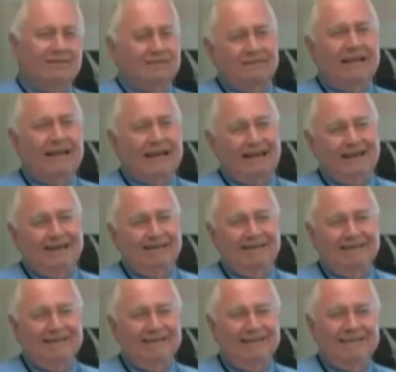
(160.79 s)
this is data,
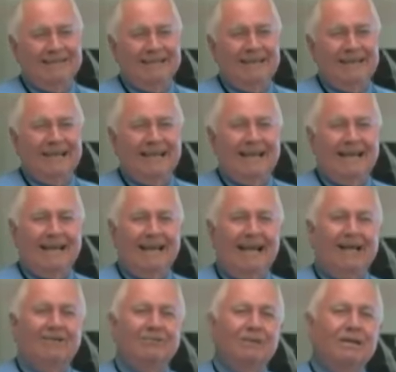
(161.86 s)
and it
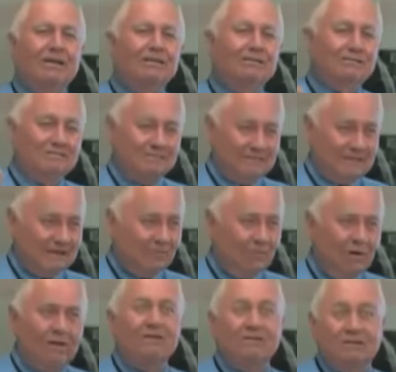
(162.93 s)
has to be, say,
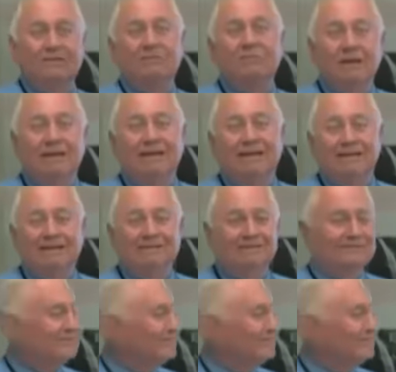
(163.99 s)
what does this mean?